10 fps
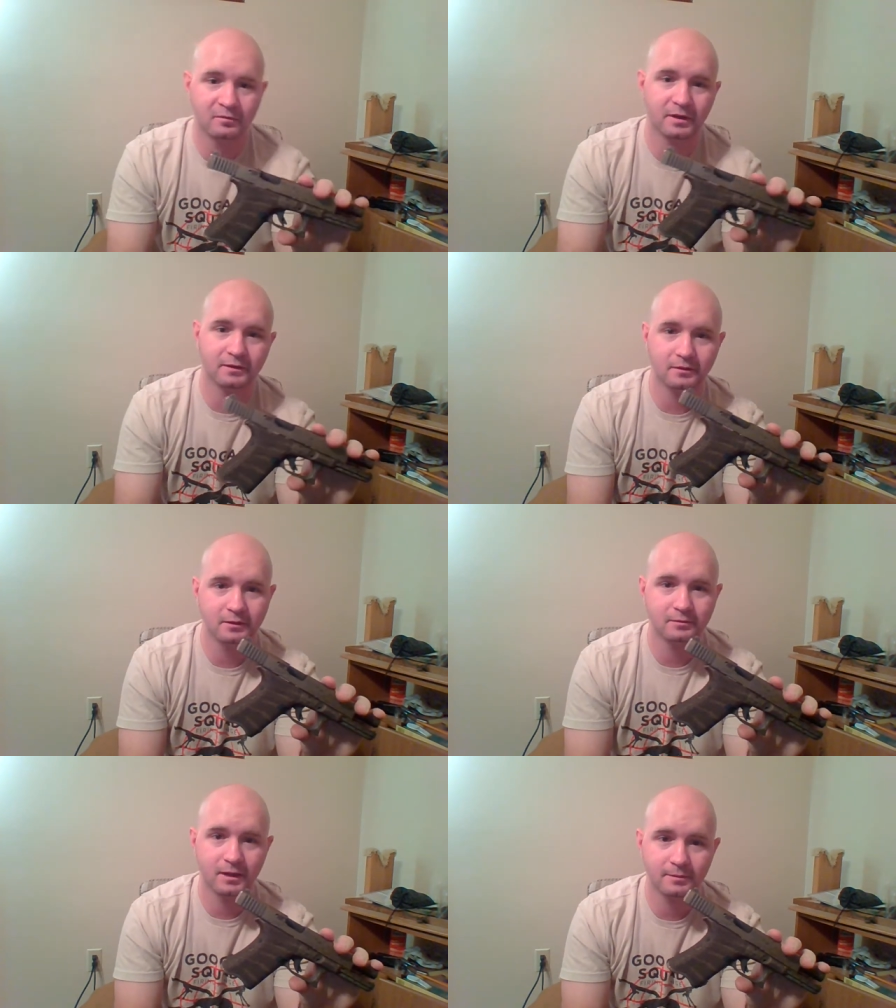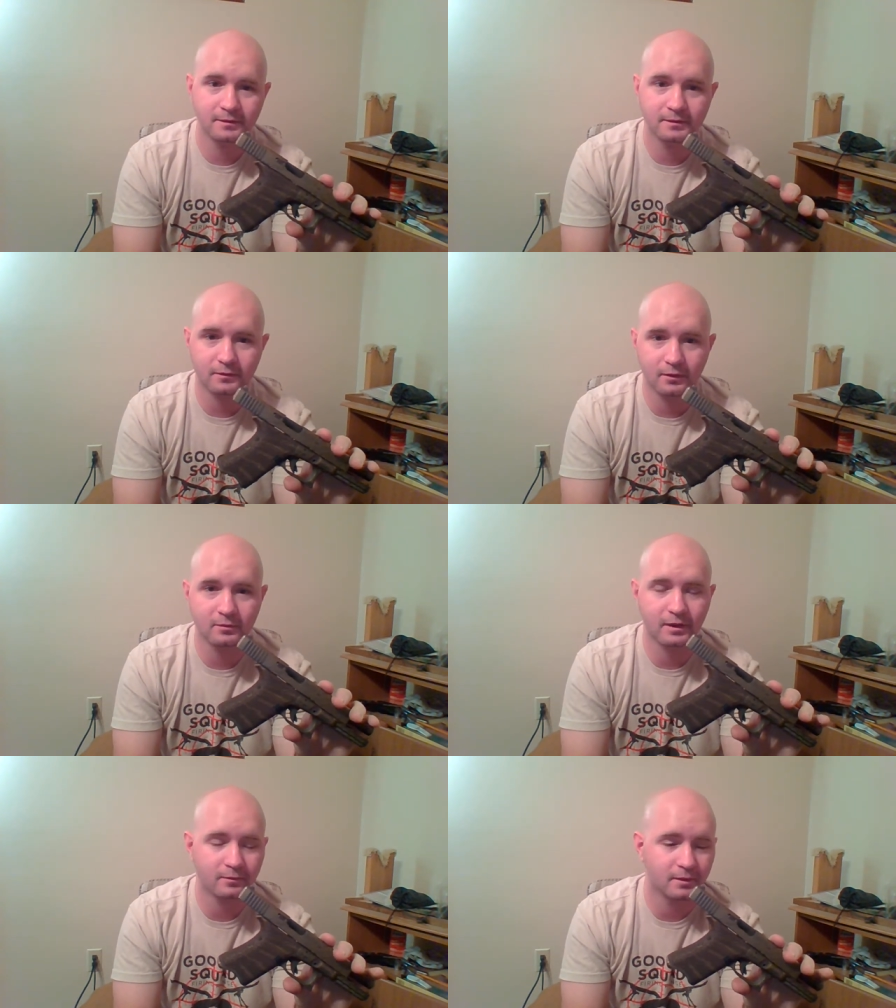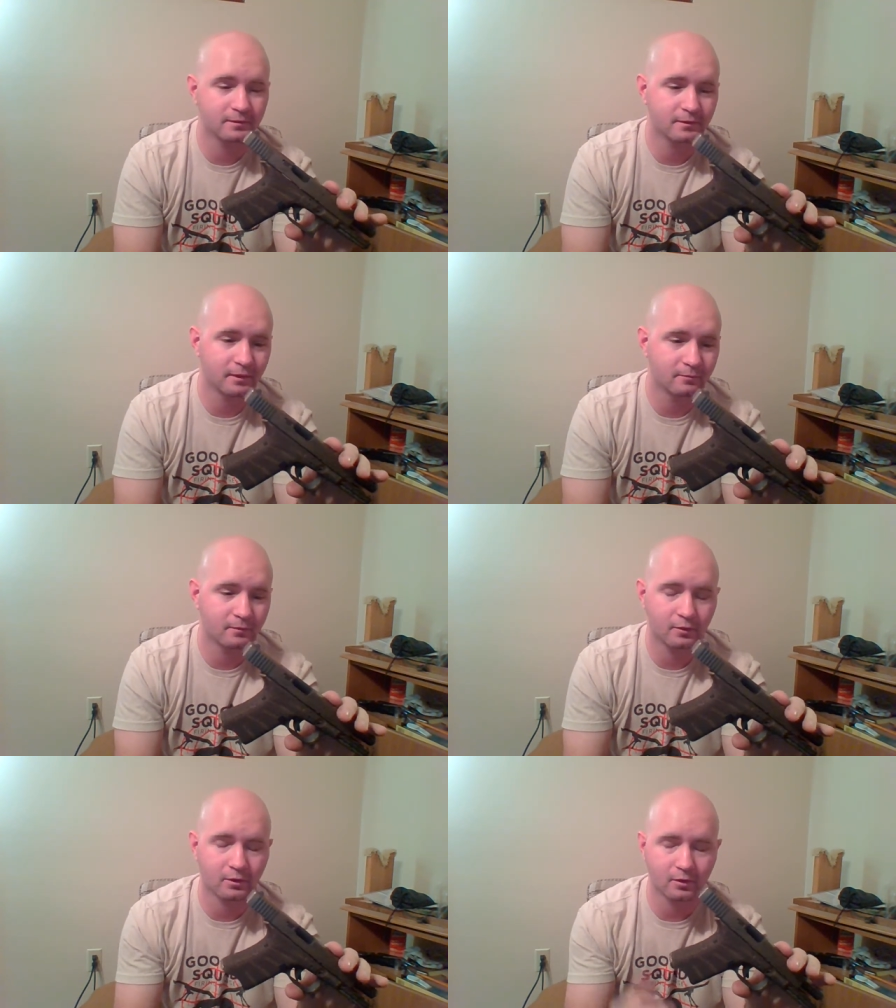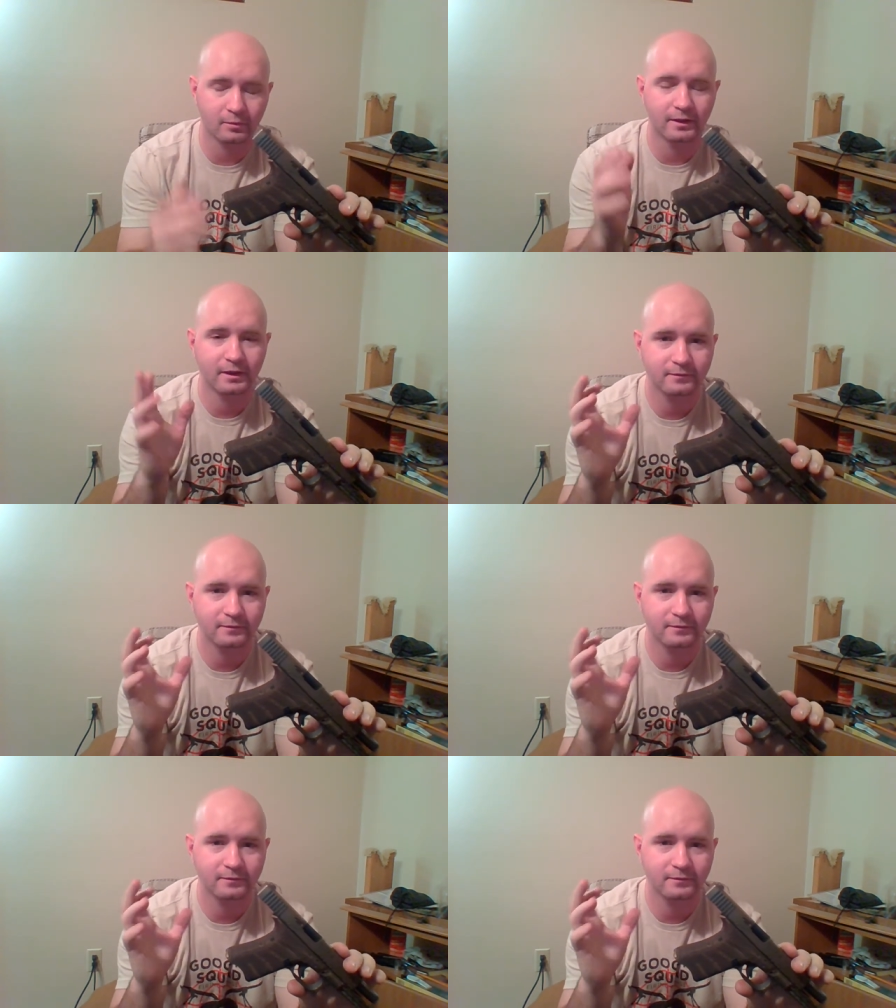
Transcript: my duty weapons or all my weapons I, or all my